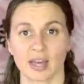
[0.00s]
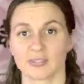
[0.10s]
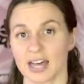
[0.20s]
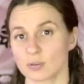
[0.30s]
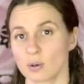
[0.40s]

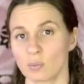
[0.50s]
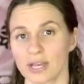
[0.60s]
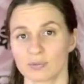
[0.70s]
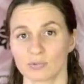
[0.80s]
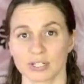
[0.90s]
that's when we
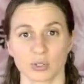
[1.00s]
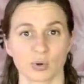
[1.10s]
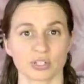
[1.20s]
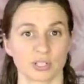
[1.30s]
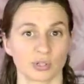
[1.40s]
can
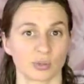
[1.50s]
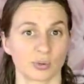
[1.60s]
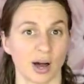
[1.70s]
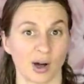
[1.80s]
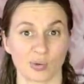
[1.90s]
resort to
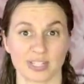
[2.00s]
old